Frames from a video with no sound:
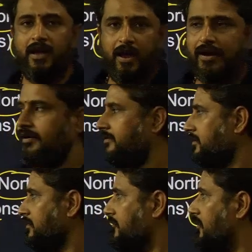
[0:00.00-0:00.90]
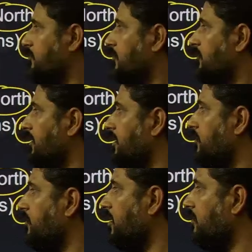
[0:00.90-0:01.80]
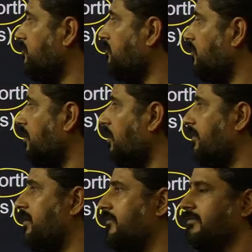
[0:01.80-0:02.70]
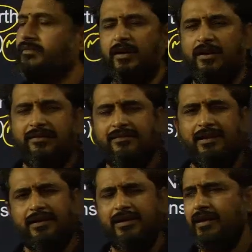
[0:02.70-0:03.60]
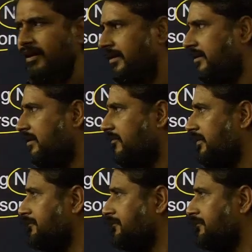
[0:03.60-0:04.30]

and one more variable also are given. It's slightly higher level,